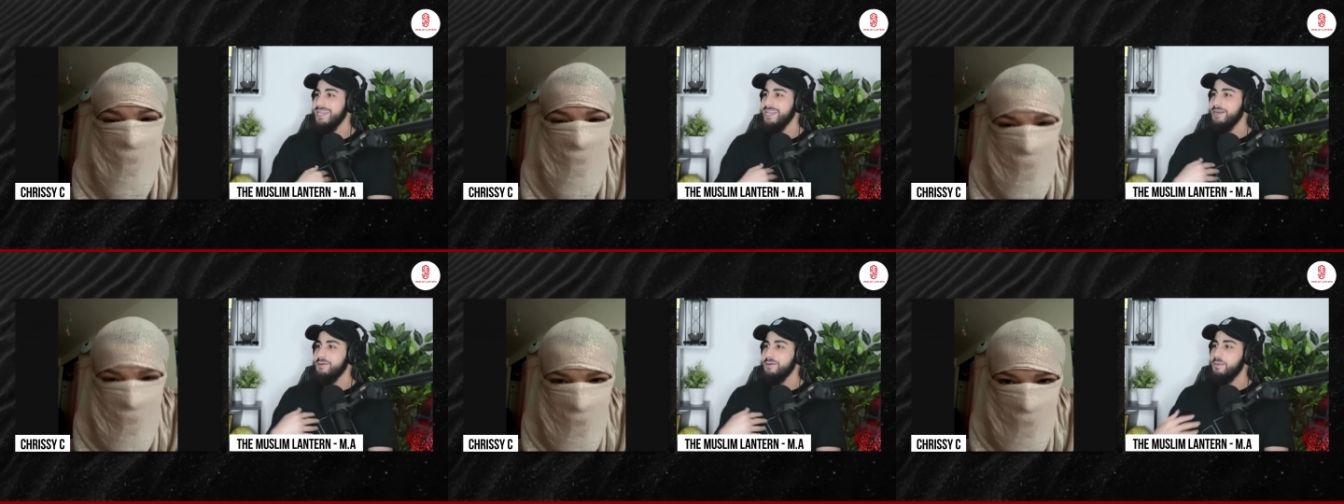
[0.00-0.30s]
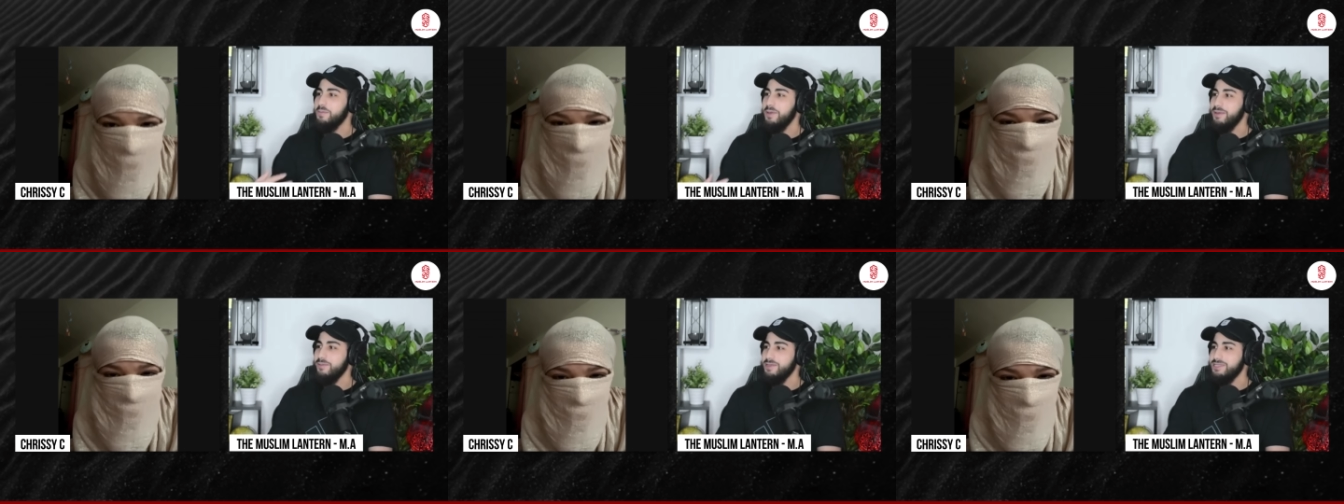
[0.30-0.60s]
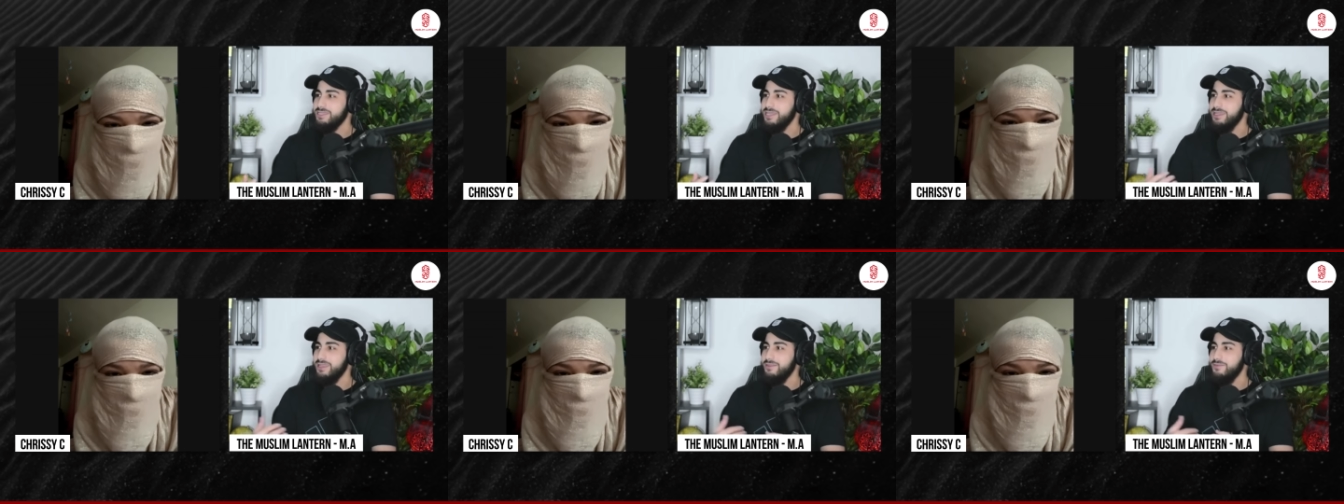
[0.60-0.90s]
But people
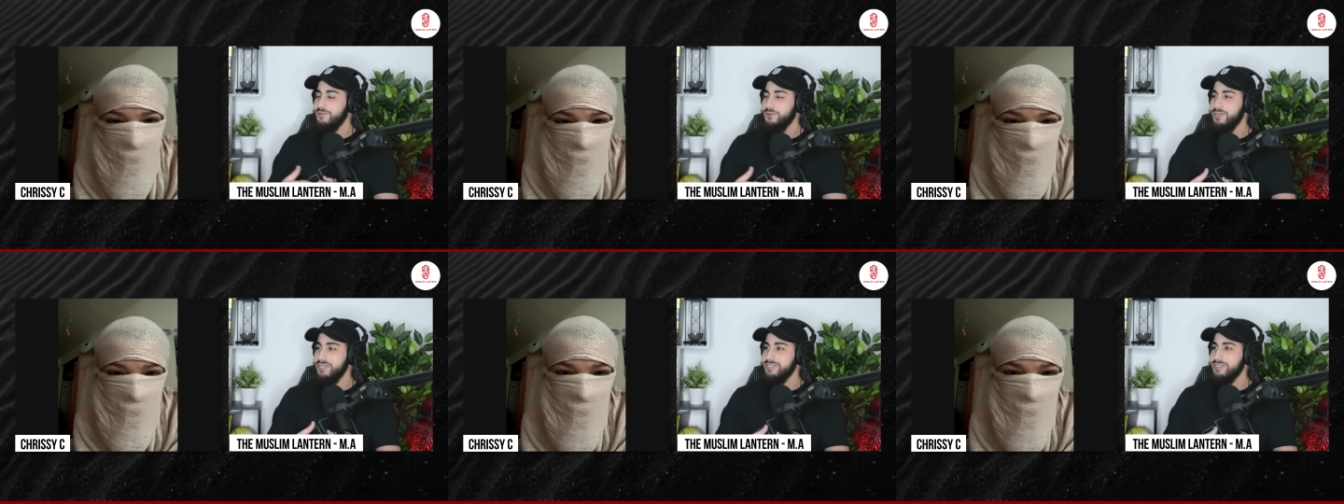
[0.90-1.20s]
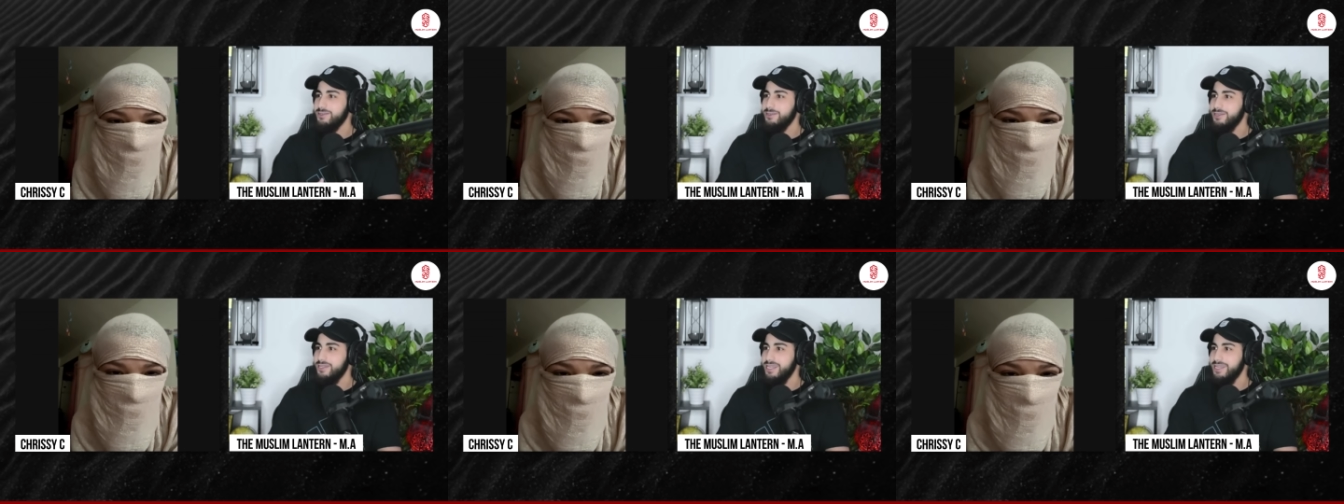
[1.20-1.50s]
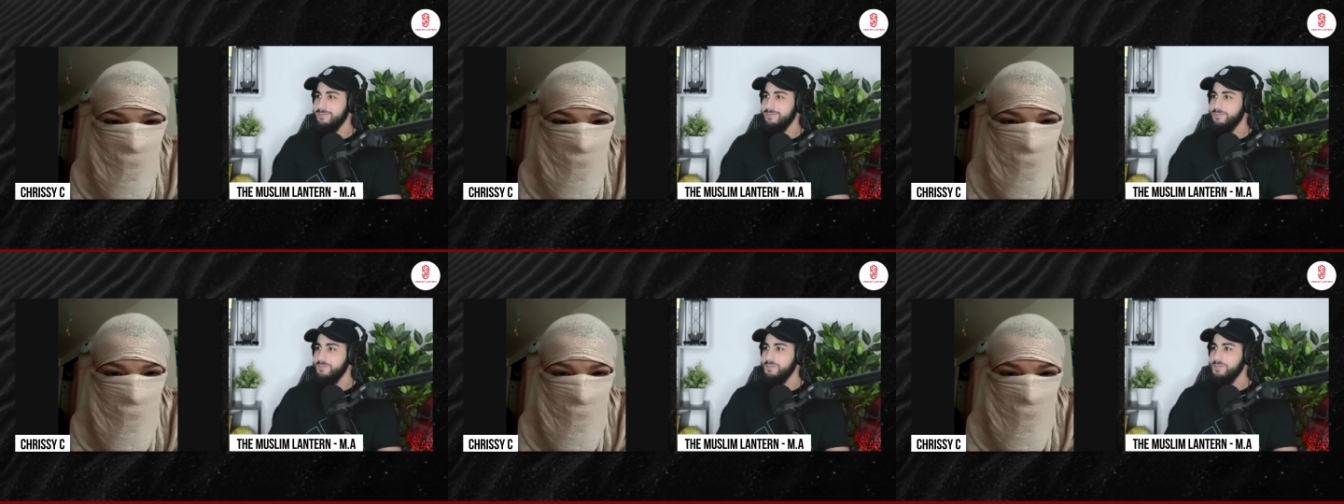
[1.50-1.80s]
started focusing on Him
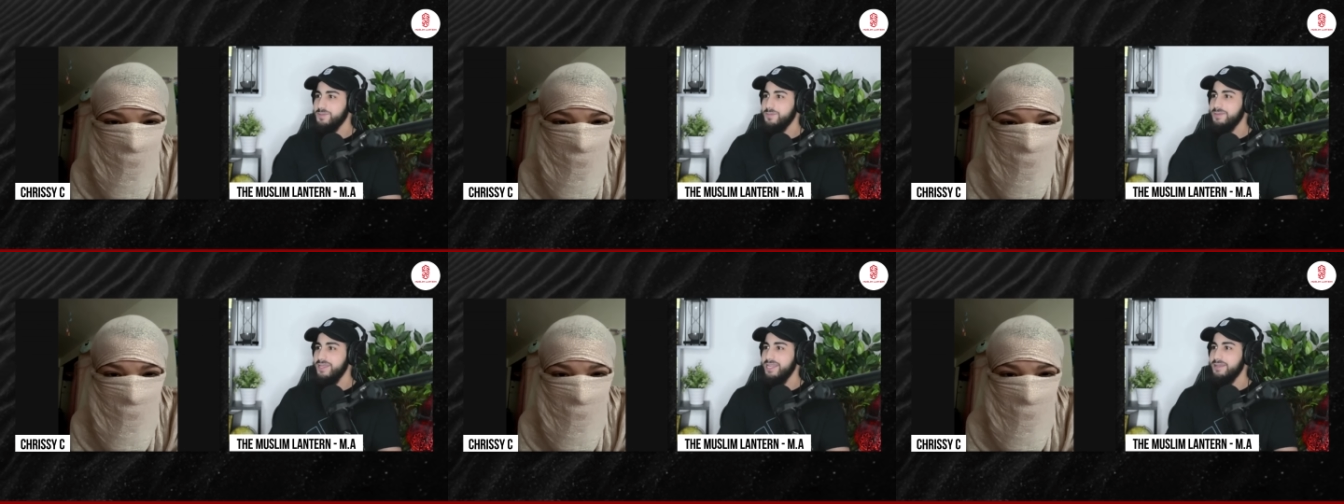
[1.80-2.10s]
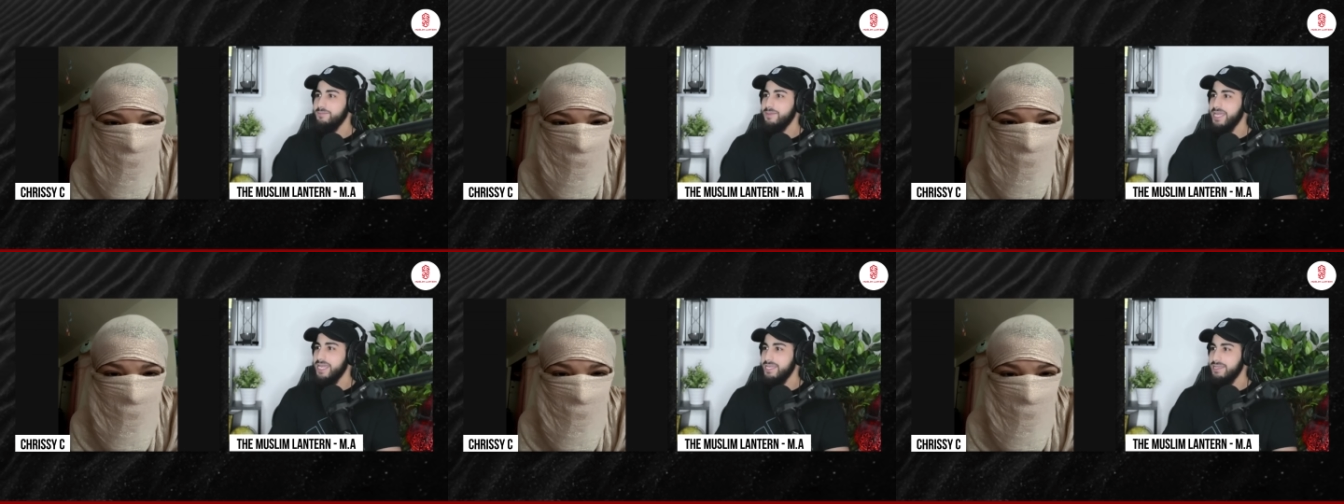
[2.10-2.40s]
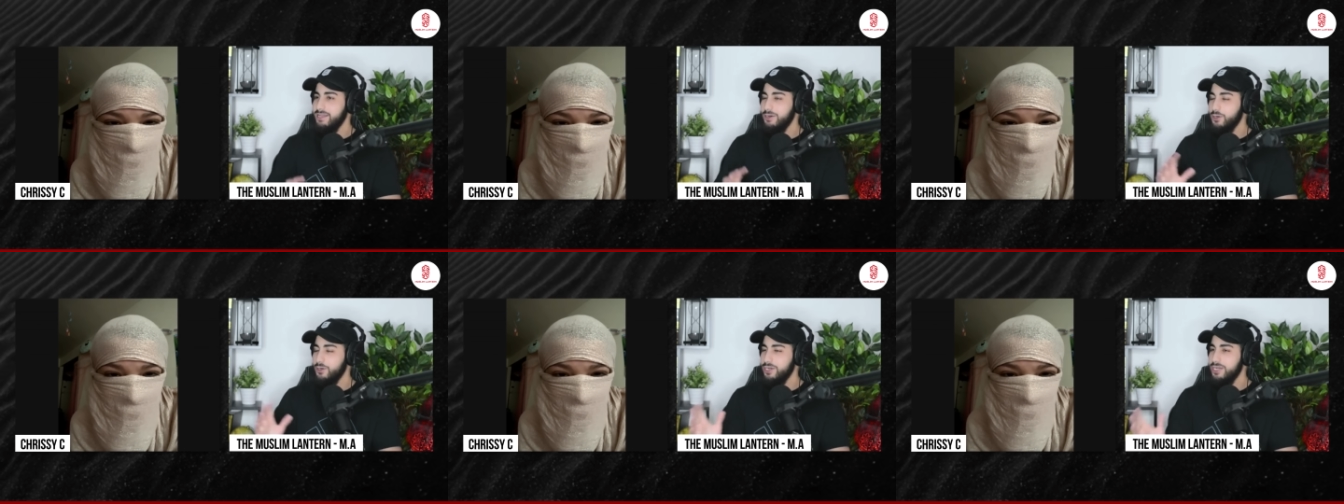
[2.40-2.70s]
and making the
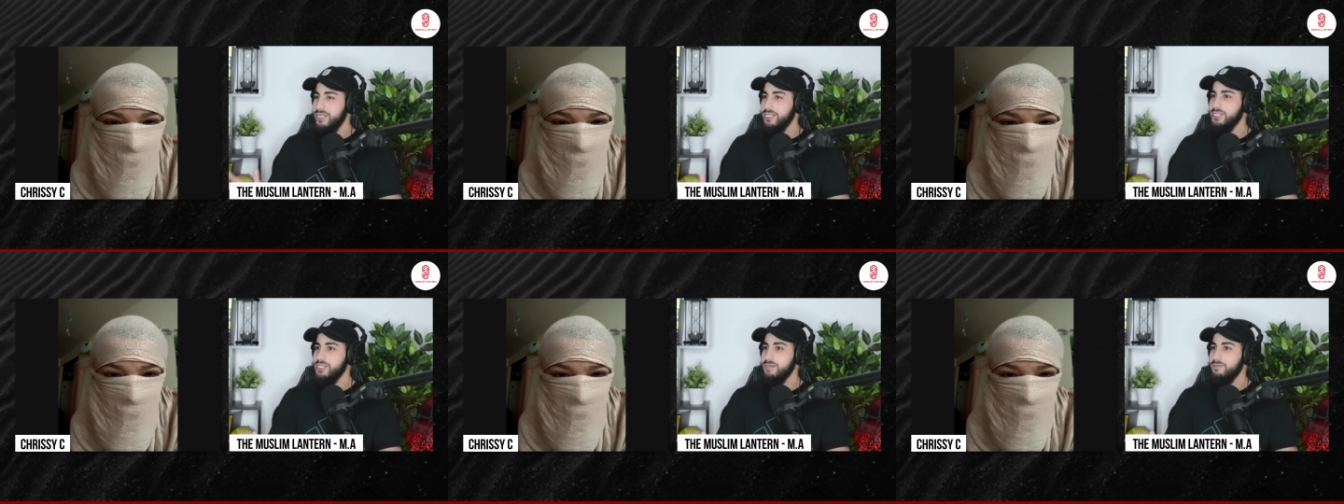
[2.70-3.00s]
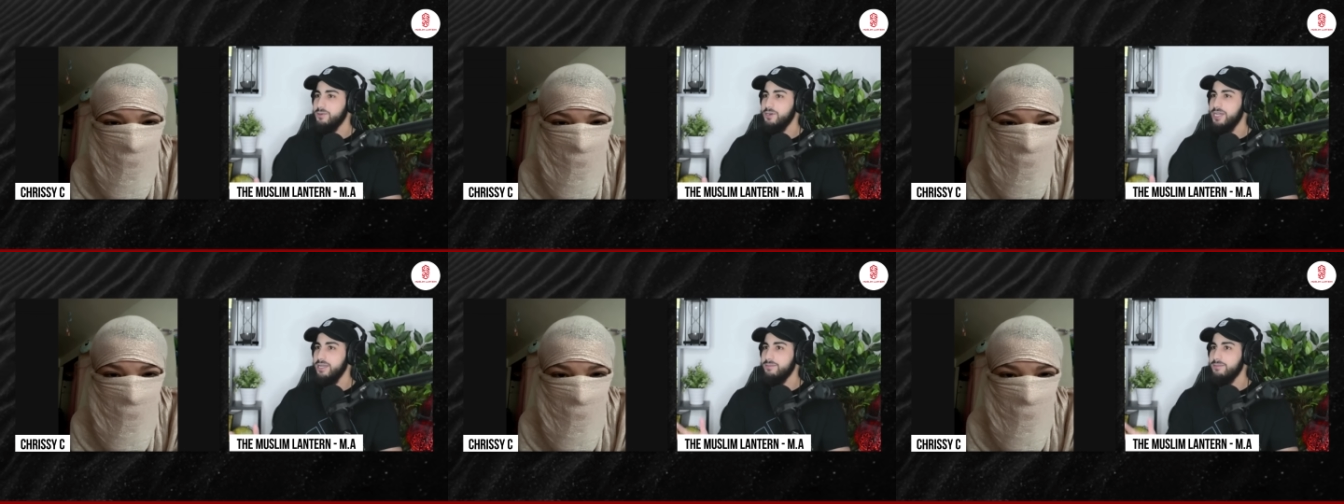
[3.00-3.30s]
whole religion about Him.